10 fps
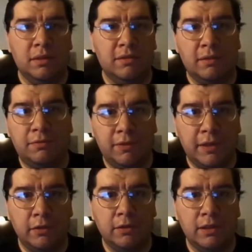because I
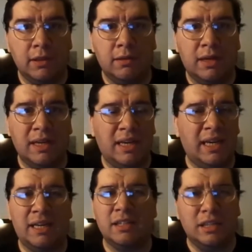figured, you know, I,
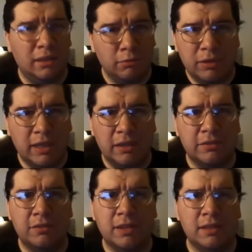I had a gut
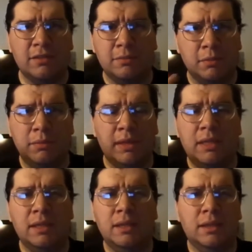reaction that this
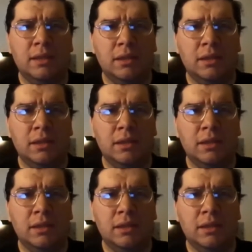movie,